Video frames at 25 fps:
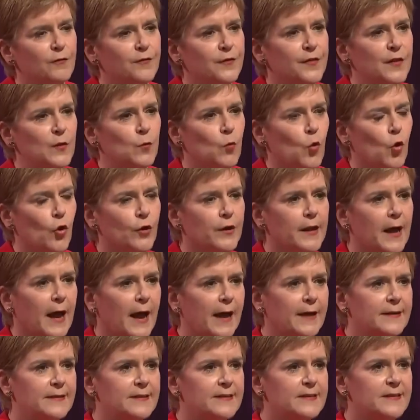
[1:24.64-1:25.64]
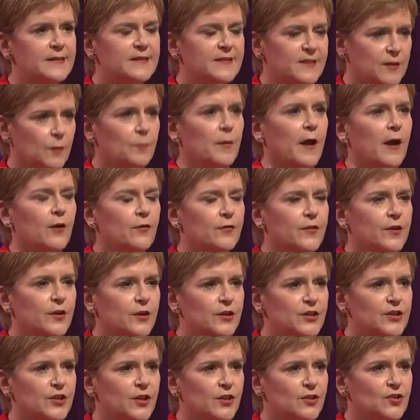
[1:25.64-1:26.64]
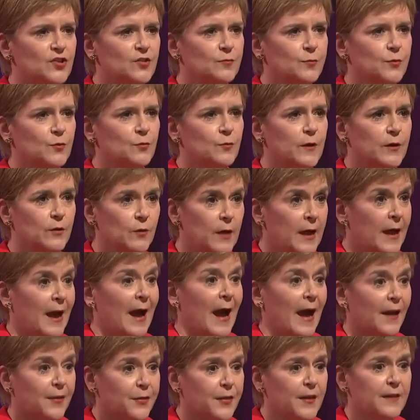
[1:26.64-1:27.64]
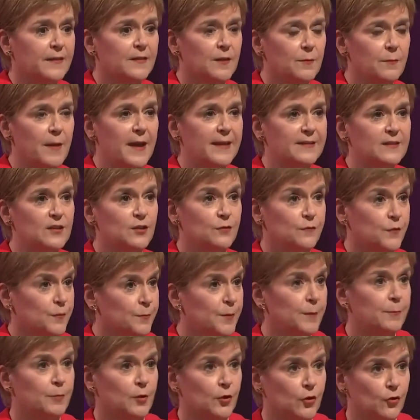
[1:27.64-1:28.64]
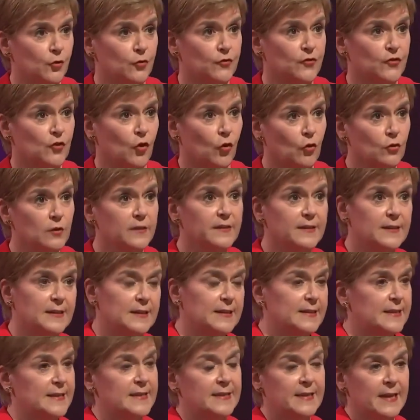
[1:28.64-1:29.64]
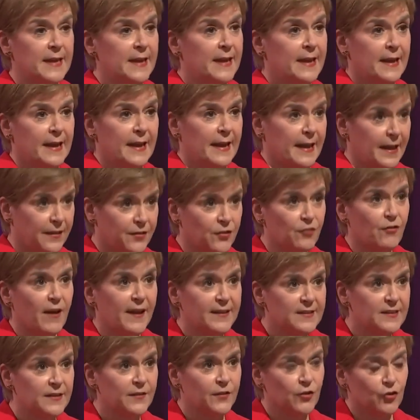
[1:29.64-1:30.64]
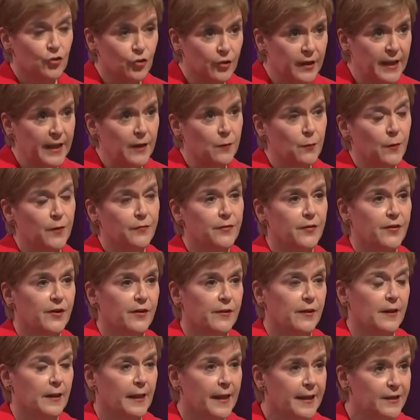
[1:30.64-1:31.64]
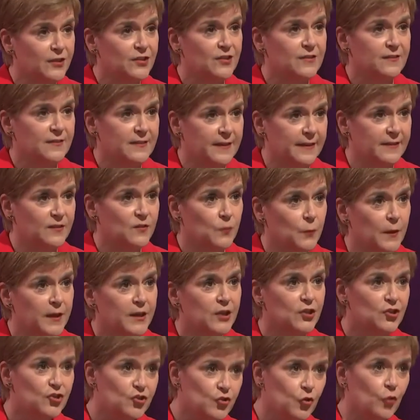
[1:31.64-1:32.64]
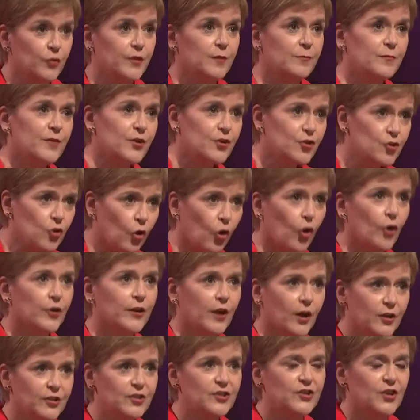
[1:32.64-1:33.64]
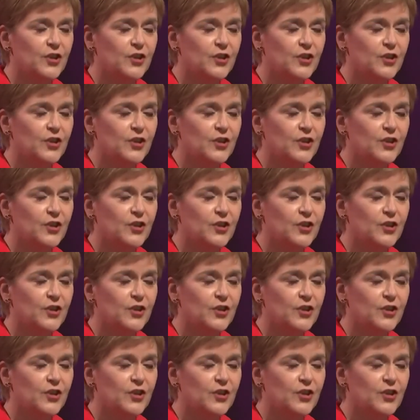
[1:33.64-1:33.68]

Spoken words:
however they want, and somehow they're untouchable. Well, I think the message for people across Scotland, and indeed in the rest of the UK where there are elections next week, is show them they're not